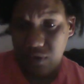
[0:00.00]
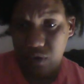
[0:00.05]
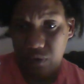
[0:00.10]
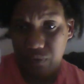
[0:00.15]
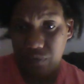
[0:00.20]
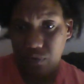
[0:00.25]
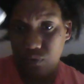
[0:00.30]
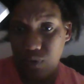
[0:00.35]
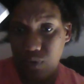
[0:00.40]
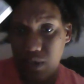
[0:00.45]

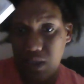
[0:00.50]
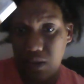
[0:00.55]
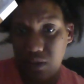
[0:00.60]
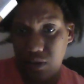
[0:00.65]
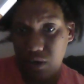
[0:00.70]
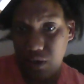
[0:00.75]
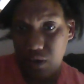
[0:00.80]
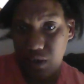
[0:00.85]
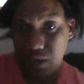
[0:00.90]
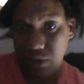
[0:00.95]
of
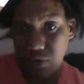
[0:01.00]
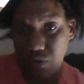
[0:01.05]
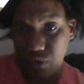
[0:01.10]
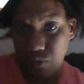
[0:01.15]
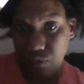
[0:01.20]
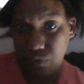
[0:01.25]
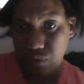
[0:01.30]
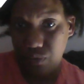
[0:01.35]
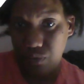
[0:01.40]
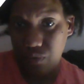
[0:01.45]

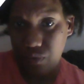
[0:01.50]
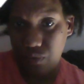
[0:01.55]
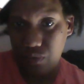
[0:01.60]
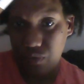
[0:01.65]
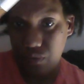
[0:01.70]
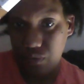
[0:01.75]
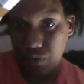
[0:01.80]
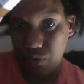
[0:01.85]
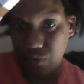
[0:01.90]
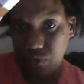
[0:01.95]
332.
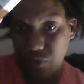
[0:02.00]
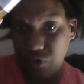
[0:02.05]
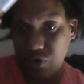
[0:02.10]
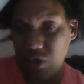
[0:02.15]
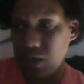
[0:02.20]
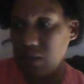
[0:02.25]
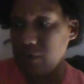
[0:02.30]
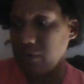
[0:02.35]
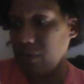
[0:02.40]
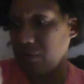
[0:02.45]
Two
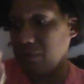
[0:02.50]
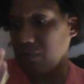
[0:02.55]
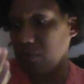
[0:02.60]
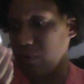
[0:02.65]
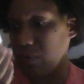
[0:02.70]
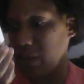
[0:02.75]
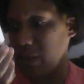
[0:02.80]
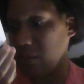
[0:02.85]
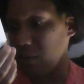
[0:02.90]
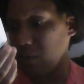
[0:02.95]
shades of
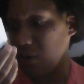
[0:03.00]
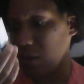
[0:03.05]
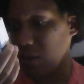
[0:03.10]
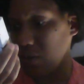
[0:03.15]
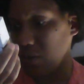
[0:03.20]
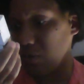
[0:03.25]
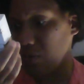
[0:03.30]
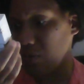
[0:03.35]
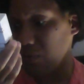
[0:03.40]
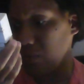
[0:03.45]

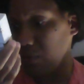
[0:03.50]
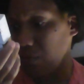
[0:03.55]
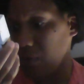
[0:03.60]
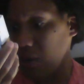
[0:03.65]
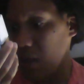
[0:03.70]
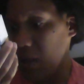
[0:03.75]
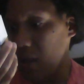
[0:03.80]
332.